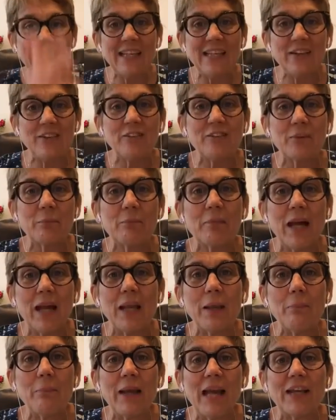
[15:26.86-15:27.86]
is
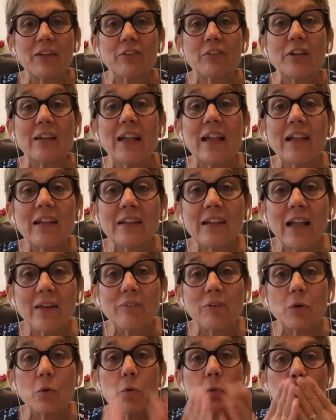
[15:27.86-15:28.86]
my passion.
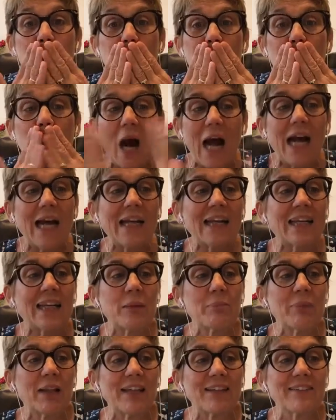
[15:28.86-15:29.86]
Love you. Mwah.
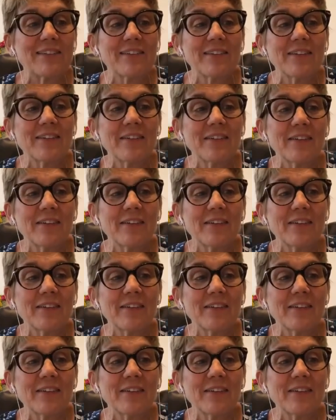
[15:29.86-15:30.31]
God bless.